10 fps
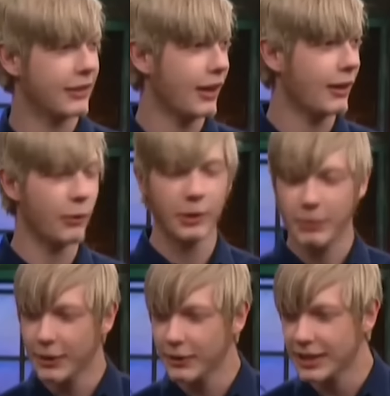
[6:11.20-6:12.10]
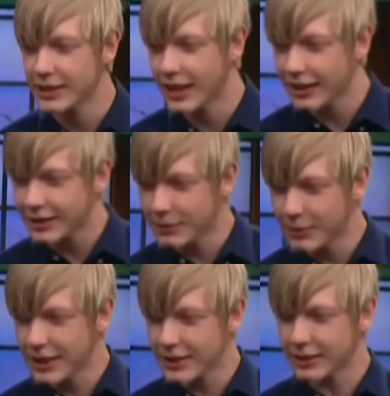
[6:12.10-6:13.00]
did not want to be and with these nasty go, bitches.
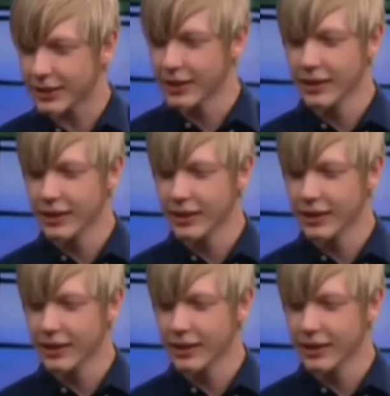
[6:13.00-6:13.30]
You're going to go